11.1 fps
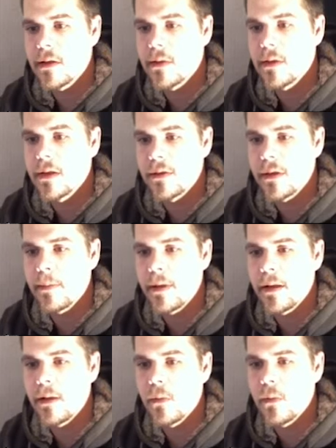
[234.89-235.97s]
and drop
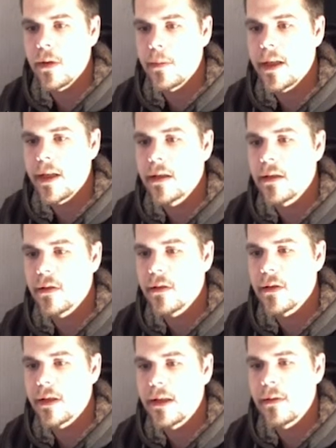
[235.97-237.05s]
in one main color right
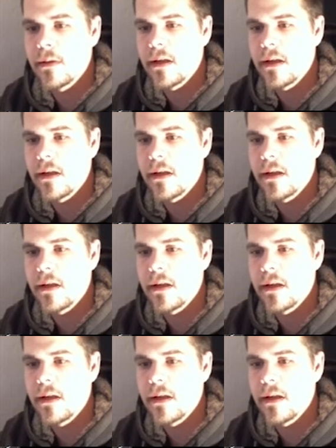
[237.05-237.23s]
now.